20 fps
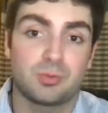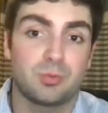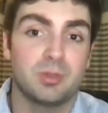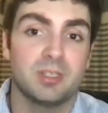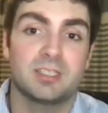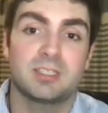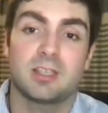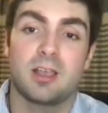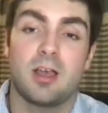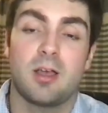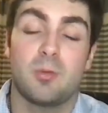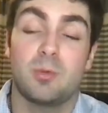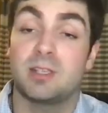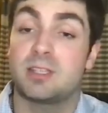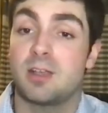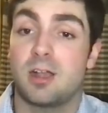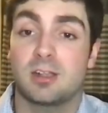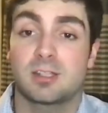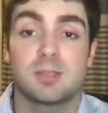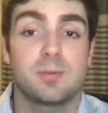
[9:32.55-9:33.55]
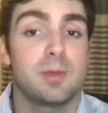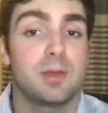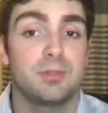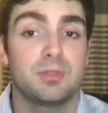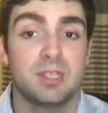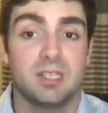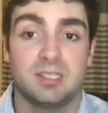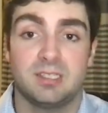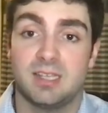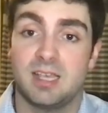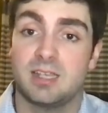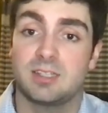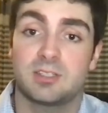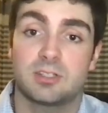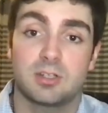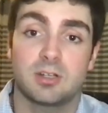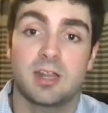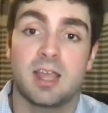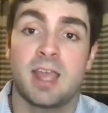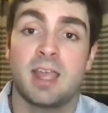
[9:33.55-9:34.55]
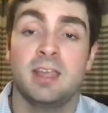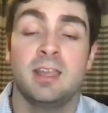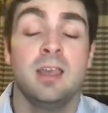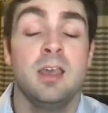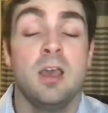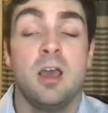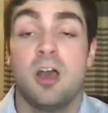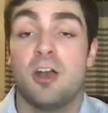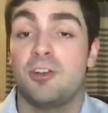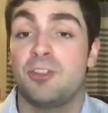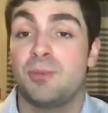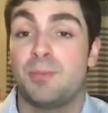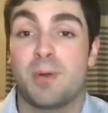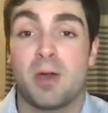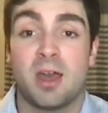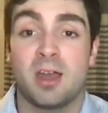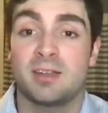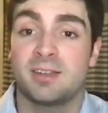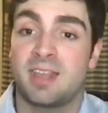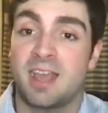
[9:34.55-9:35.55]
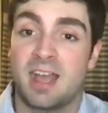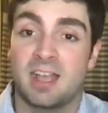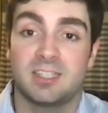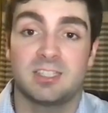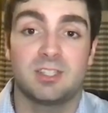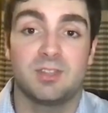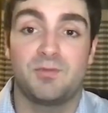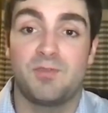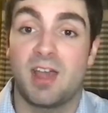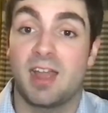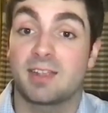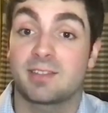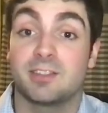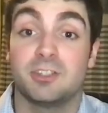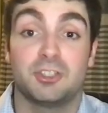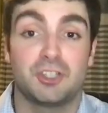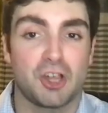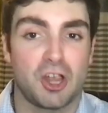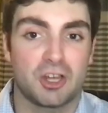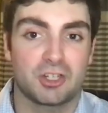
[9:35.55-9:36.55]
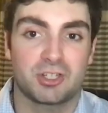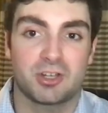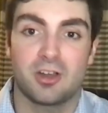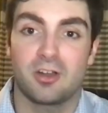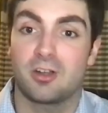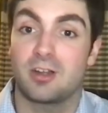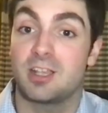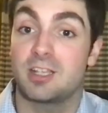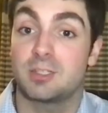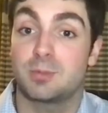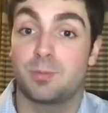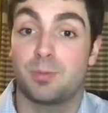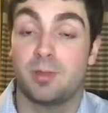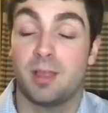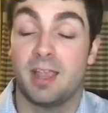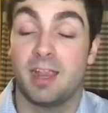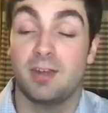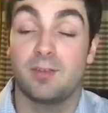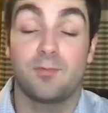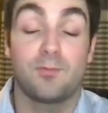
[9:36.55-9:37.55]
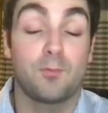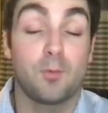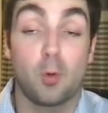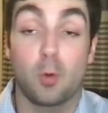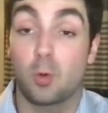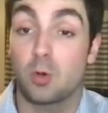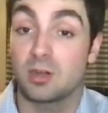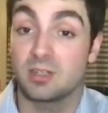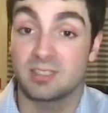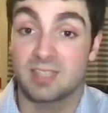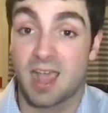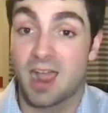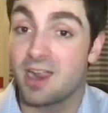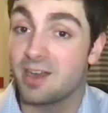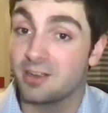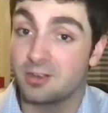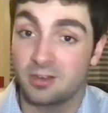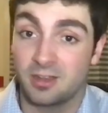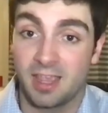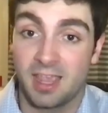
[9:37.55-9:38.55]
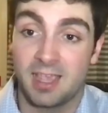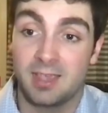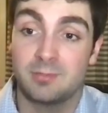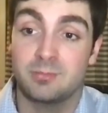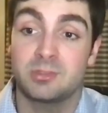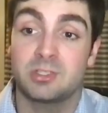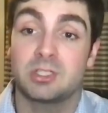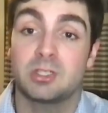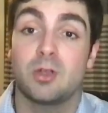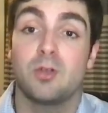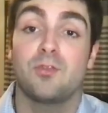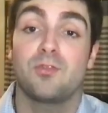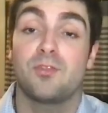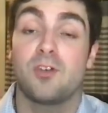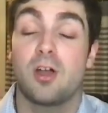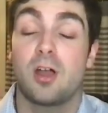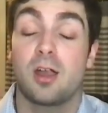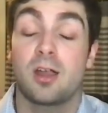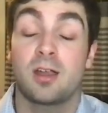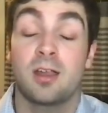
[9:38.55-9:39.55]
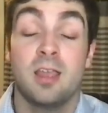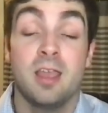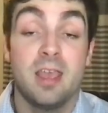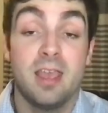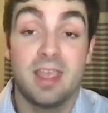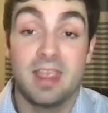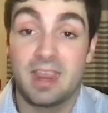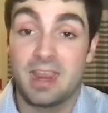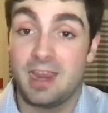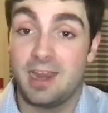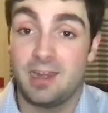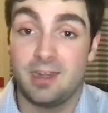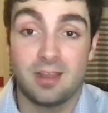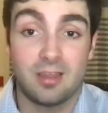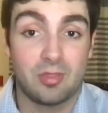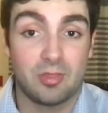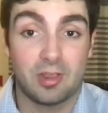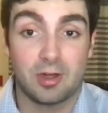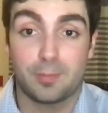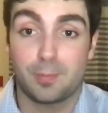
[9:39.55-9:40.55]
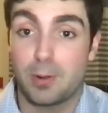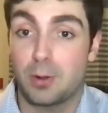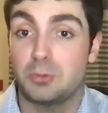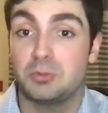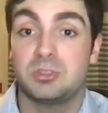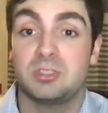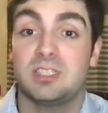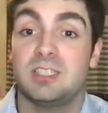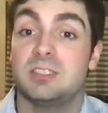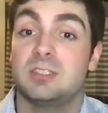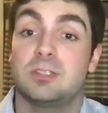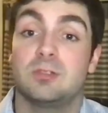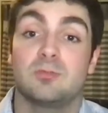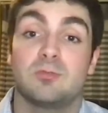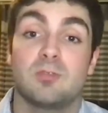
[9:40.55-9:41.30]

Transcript: We saw we talked about this yesterday on the podcast, the fact that Josh Hart has played four entire games so far in their postseason